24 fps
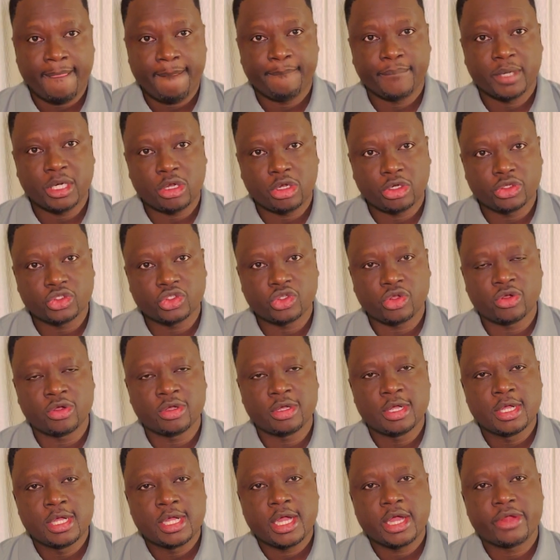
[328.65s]
but
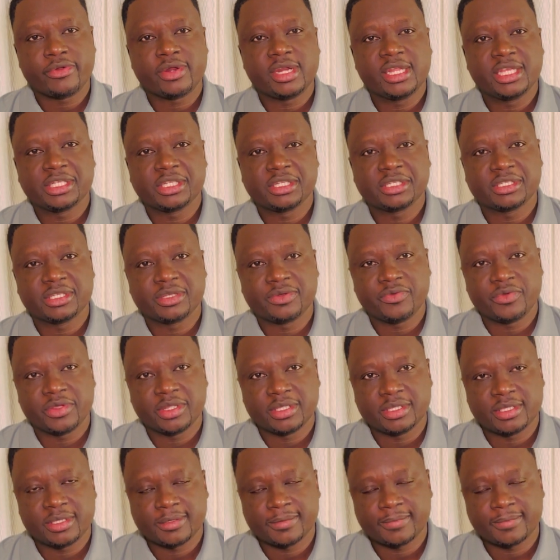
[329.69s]
also a relationship with